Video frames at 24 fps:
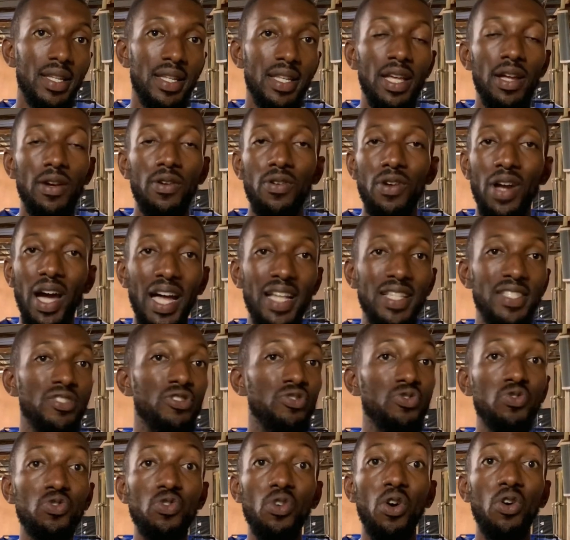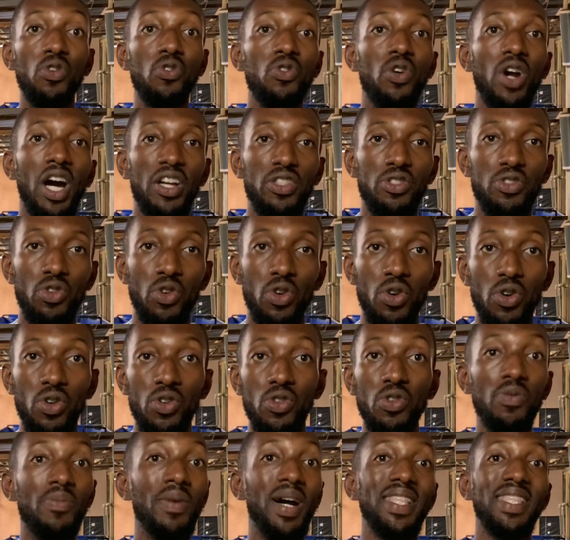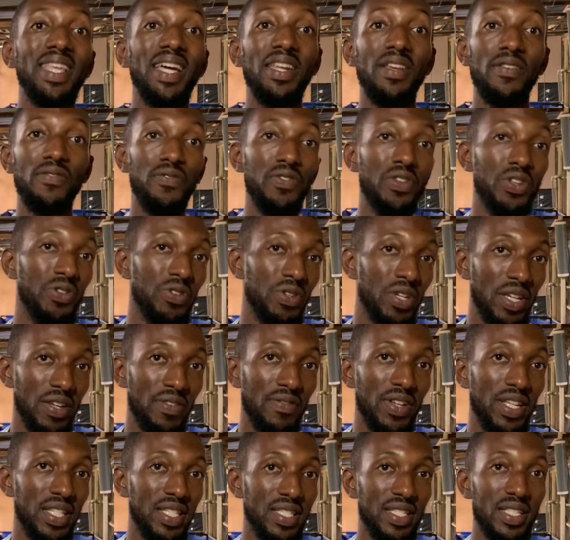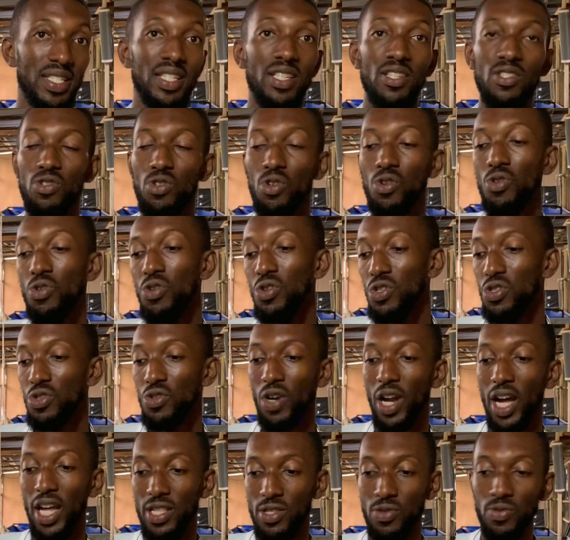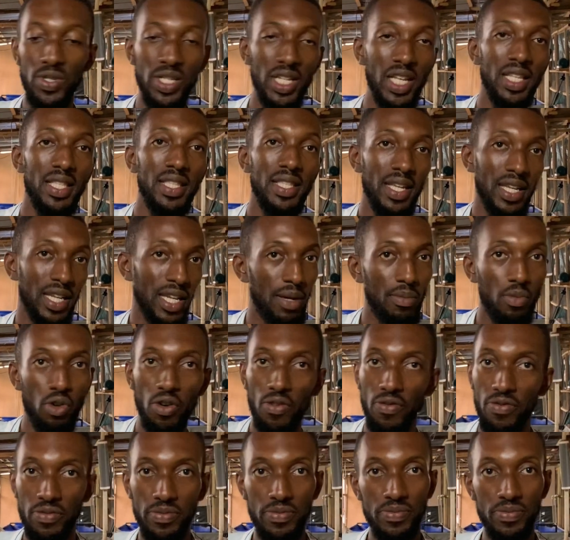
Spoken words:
The rants do not grow at all, no matter the feed you give it. So those rants, we just take them off.